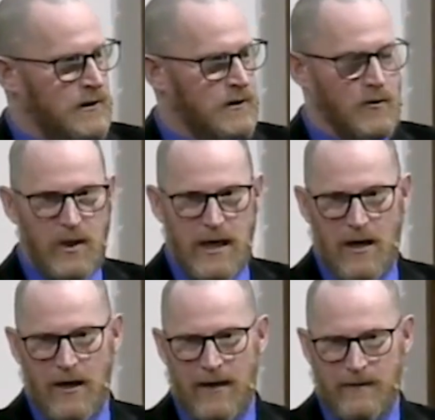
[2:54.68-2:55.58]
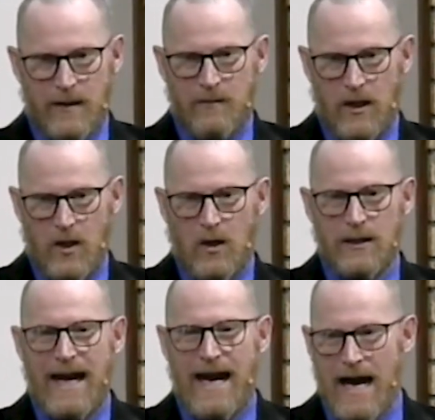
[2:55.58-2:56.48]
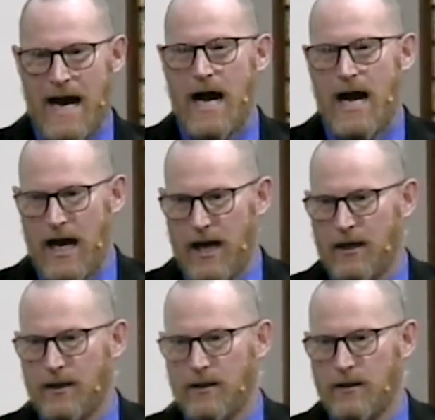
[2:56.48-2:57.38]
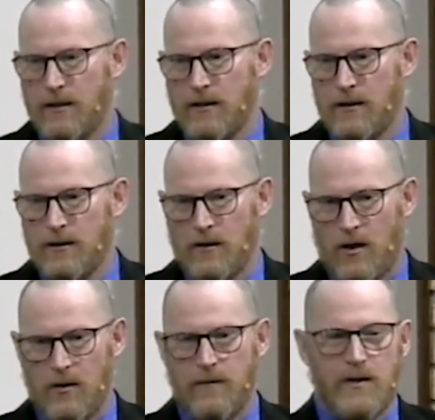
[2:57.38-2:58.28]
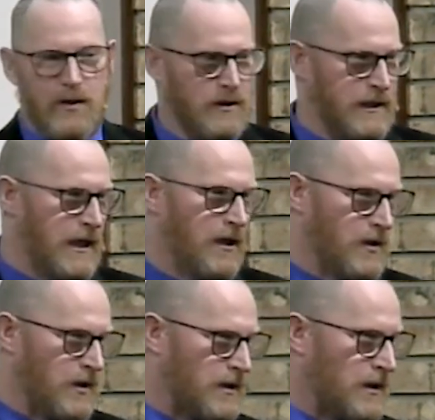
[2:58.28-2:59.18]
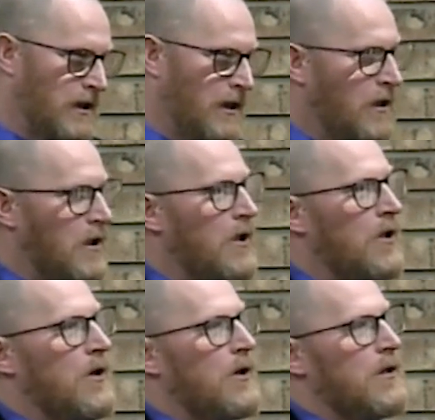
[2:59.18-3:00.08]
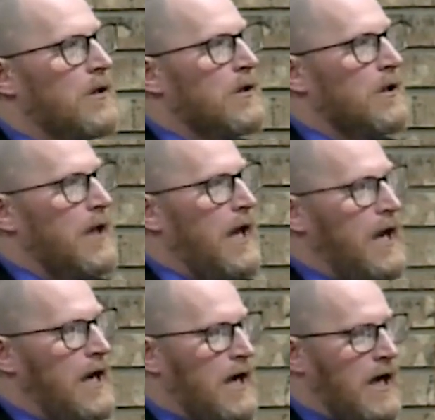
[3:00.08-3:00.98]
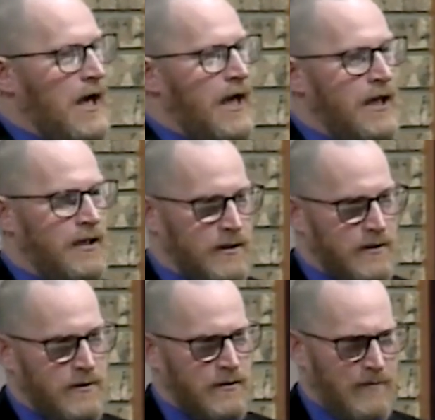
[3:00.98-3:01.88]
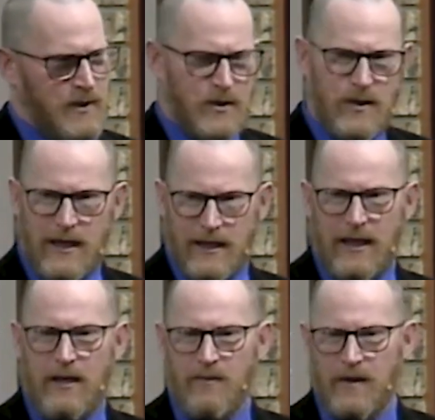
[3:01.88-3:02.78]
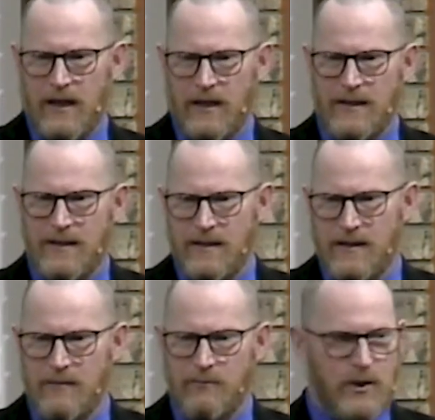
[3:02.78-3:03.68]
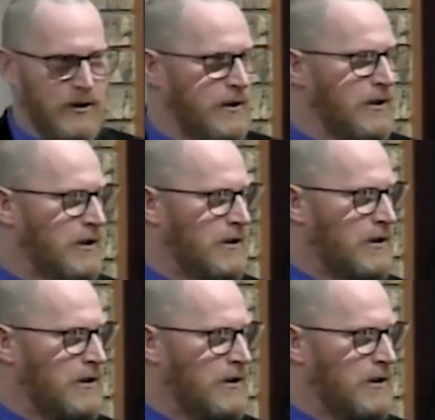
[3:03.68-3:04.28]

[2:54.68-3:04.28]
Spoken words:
we now have something called AI, artificial intelligence. AI, I'm going to try to keep things simpler,